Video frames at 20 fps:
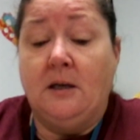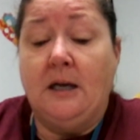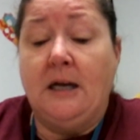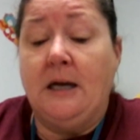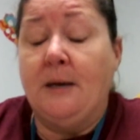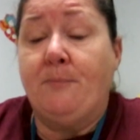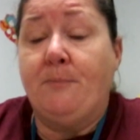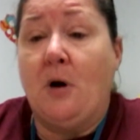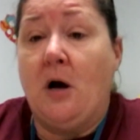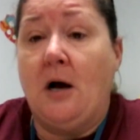
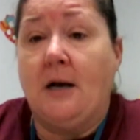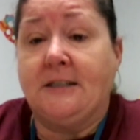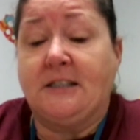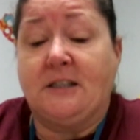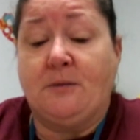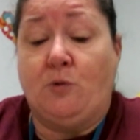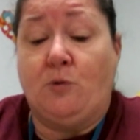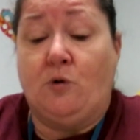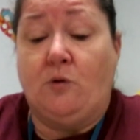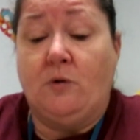
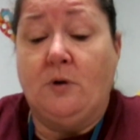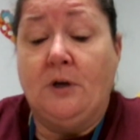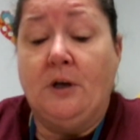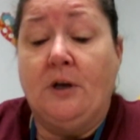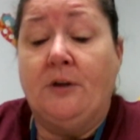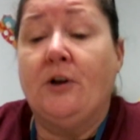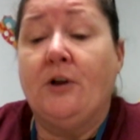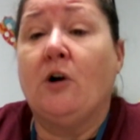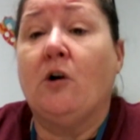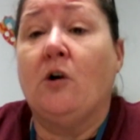Impossible.
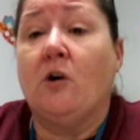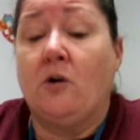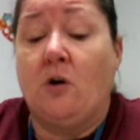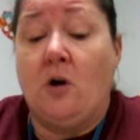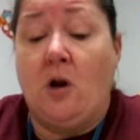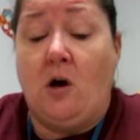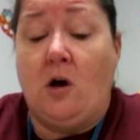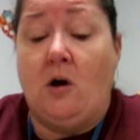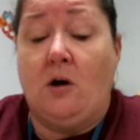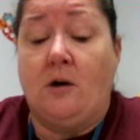There are
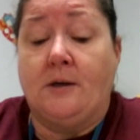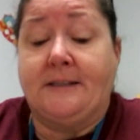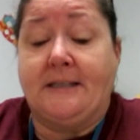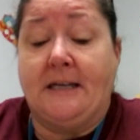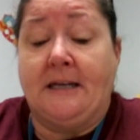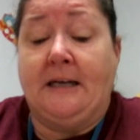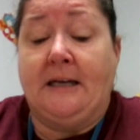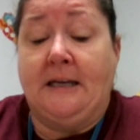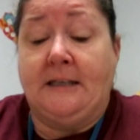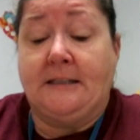laws
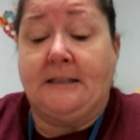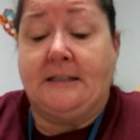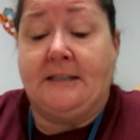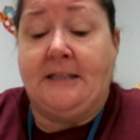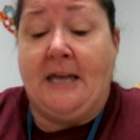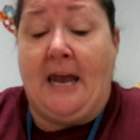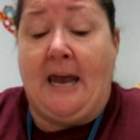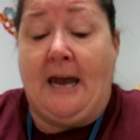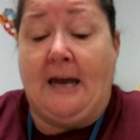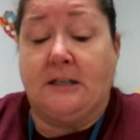against
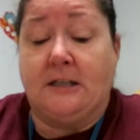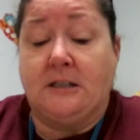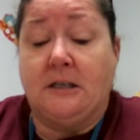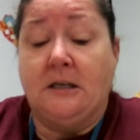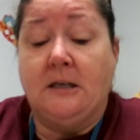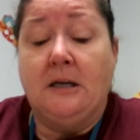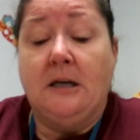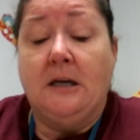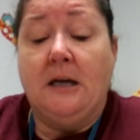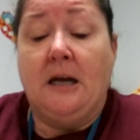that.
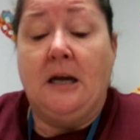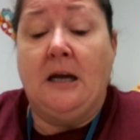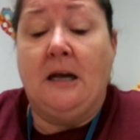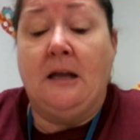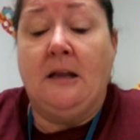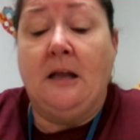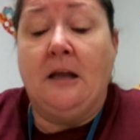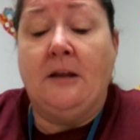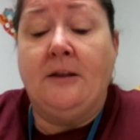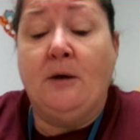
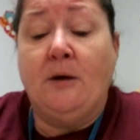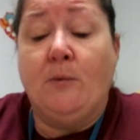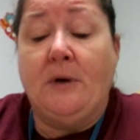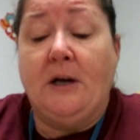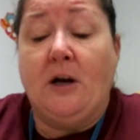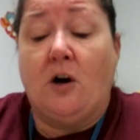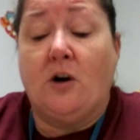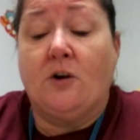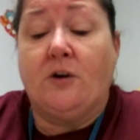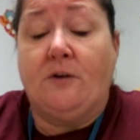And then we
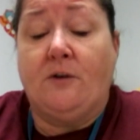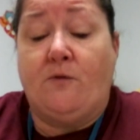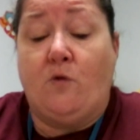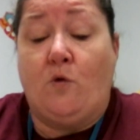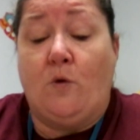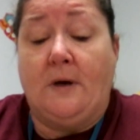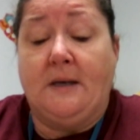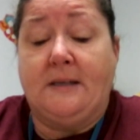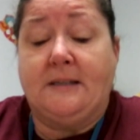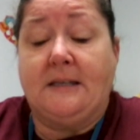heard the
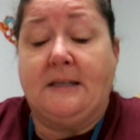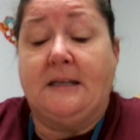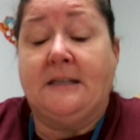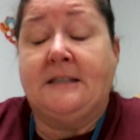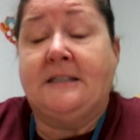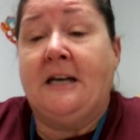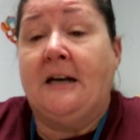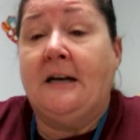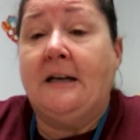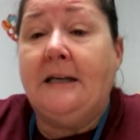voice,
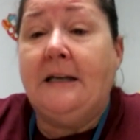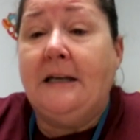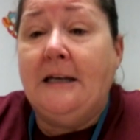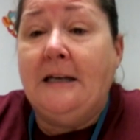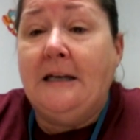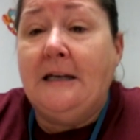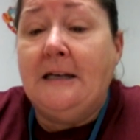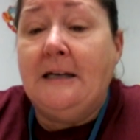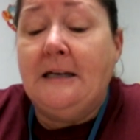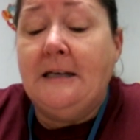
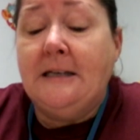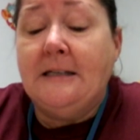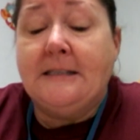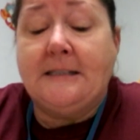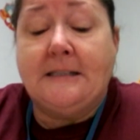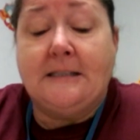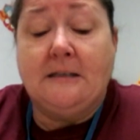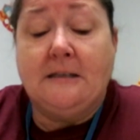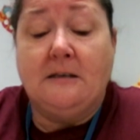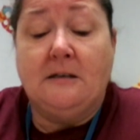
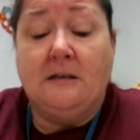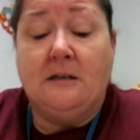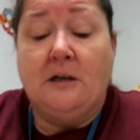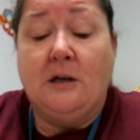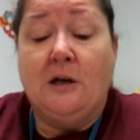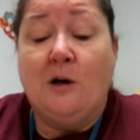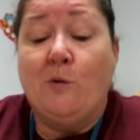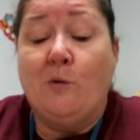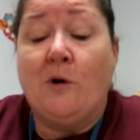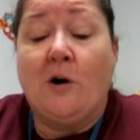Duggies!
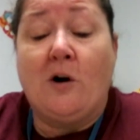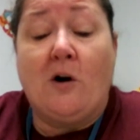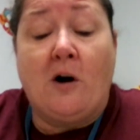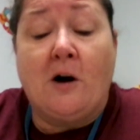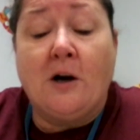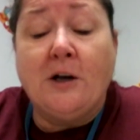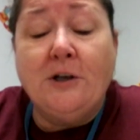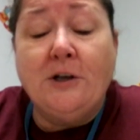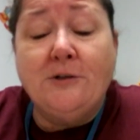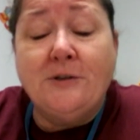Where
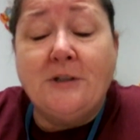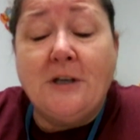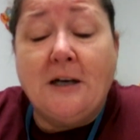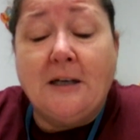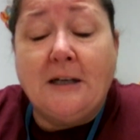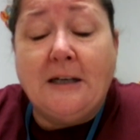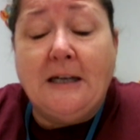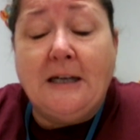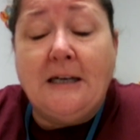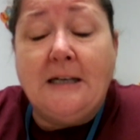are you,
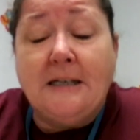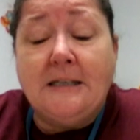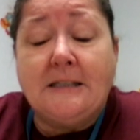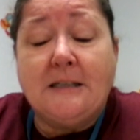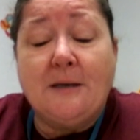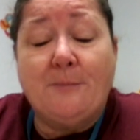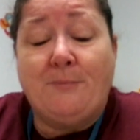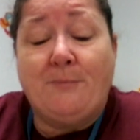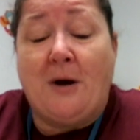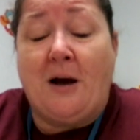
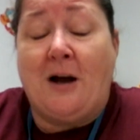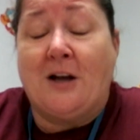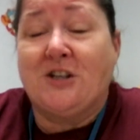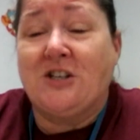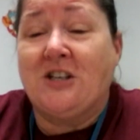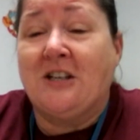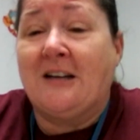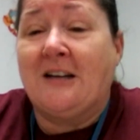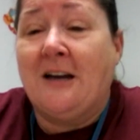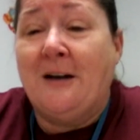Duggies?
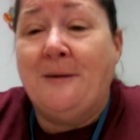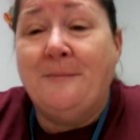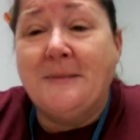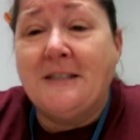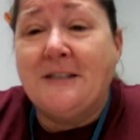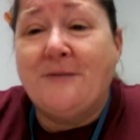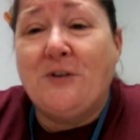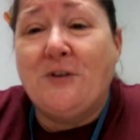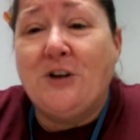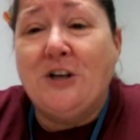Pasha
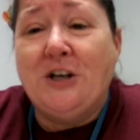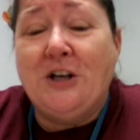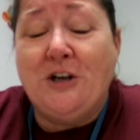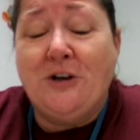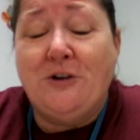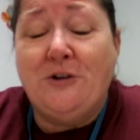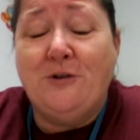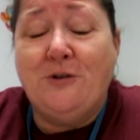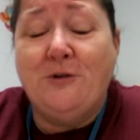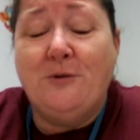comes for
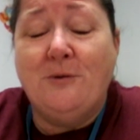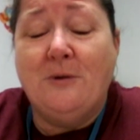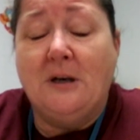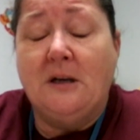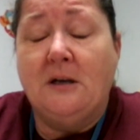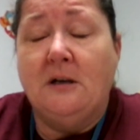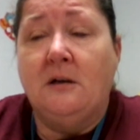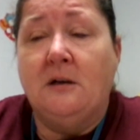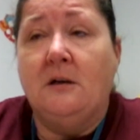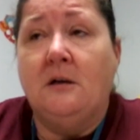you.
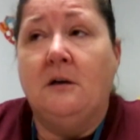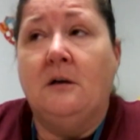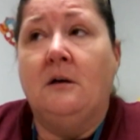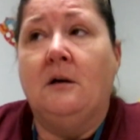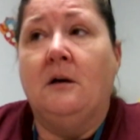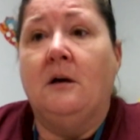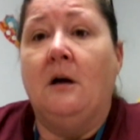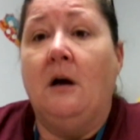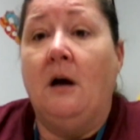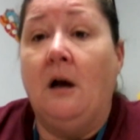
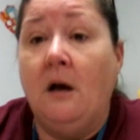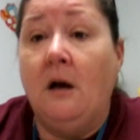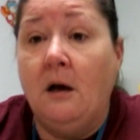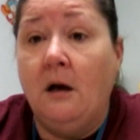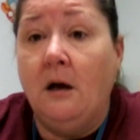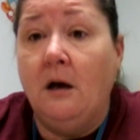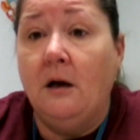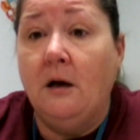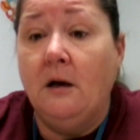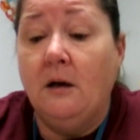
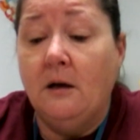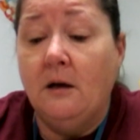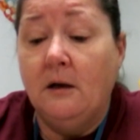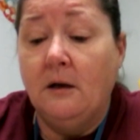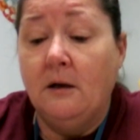Huh?